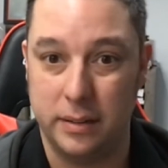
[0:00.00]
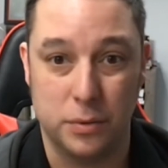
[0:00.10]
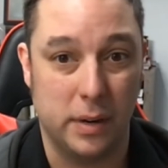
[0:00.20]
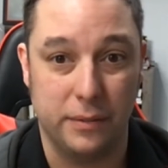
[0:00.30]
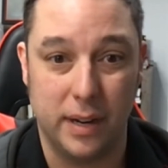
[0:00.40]
at
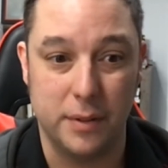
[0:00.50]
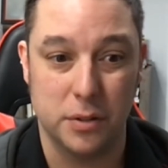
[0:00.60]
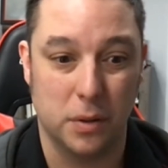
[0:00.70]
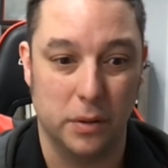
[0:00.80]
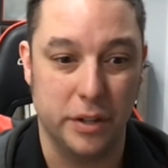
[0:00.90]
25
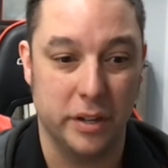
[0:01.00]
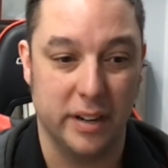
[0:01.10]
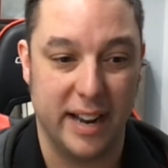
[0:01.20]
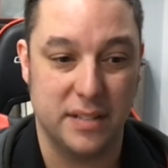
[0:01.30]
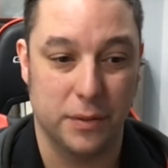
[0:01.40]
years old, you
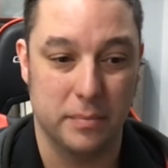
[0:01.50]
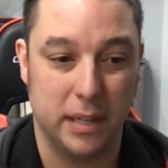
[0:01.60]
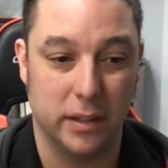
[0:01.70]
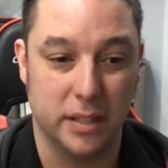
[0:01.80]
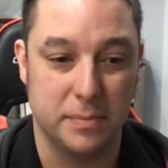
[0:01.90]
couldn't ask for a
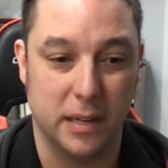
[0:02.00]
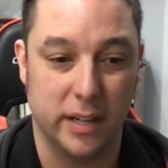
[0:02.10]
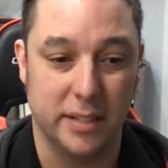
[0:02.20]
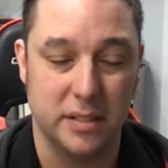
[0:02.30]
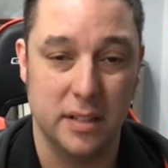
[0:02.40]
better
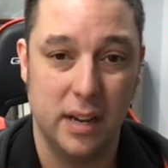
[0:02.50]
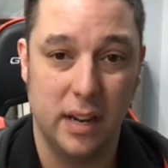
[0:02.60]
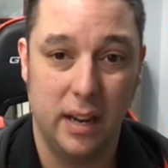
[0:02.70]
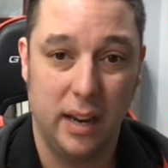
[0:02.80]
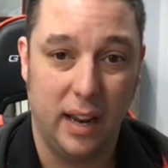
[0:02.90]
experience.
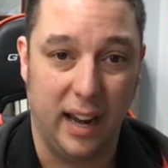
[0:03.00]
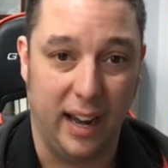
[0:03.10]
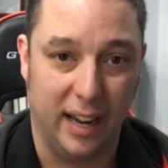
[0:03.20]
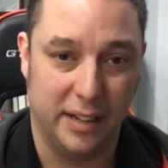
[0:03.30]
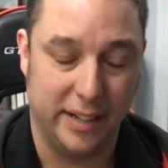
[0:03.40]

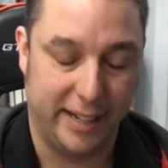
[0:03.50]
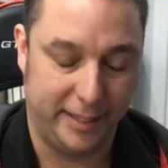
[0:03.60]
And